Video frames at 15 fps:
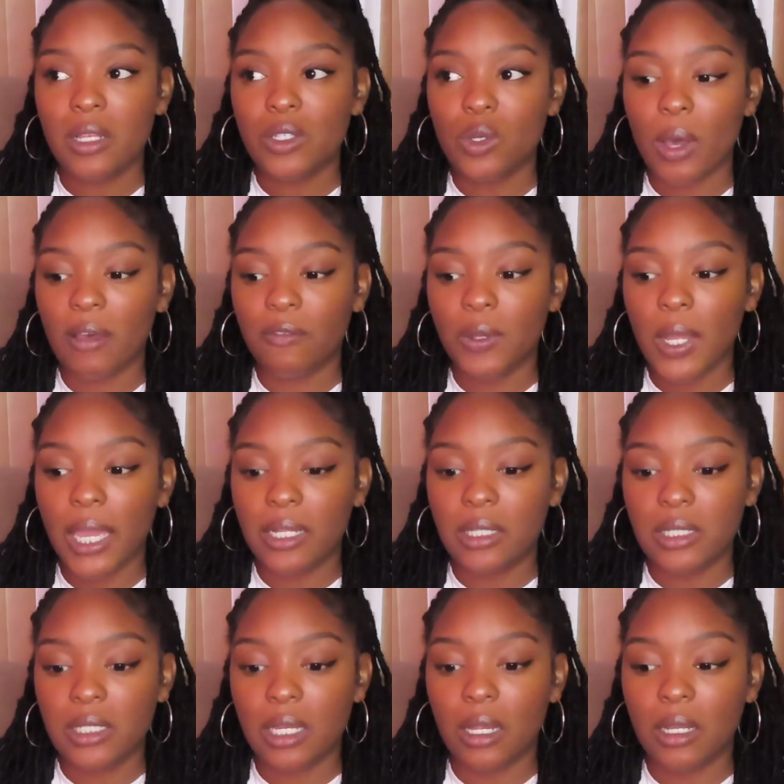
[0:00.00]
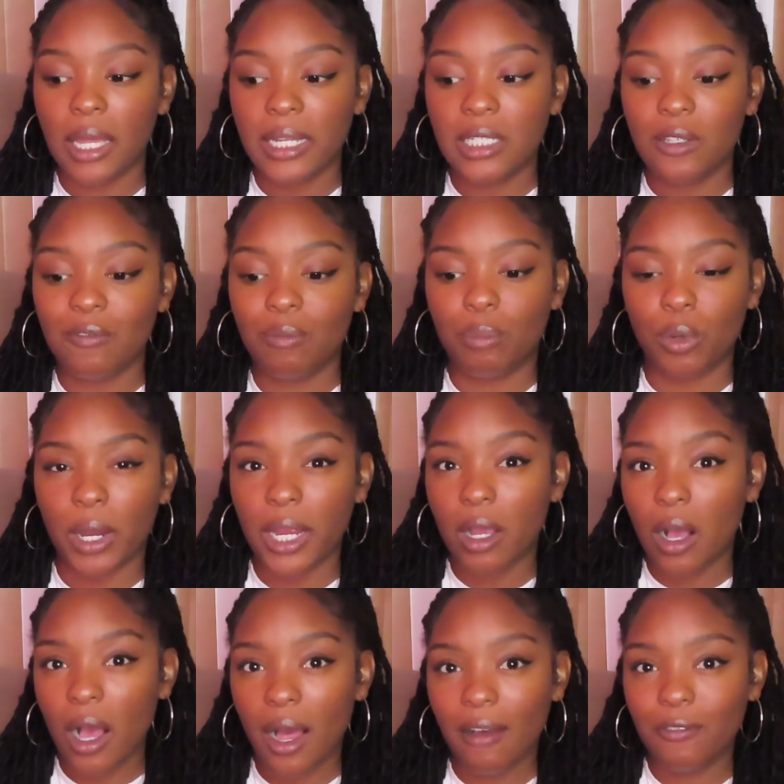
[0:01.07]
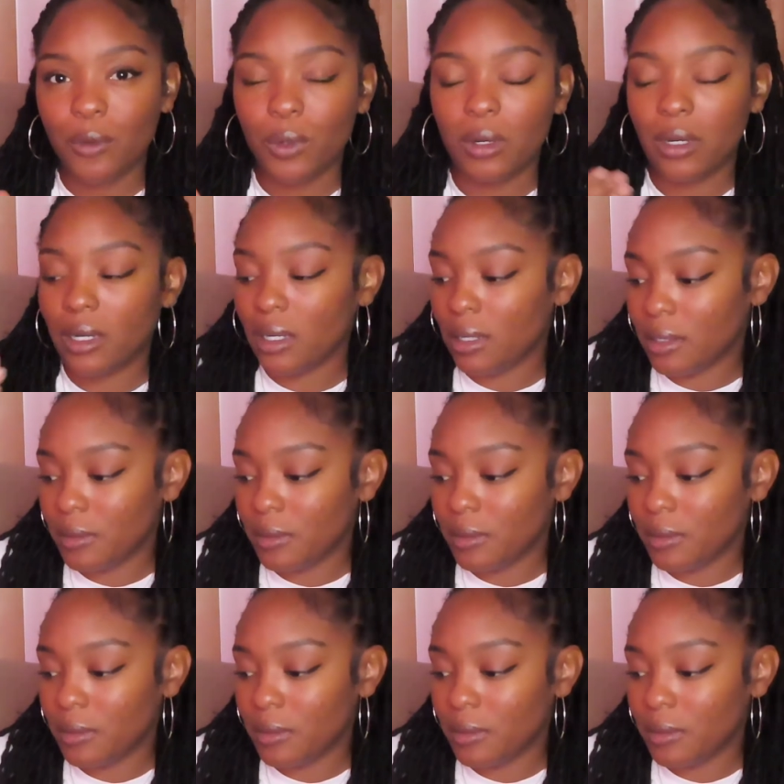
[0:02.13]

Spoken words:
So I feel like this collective break off or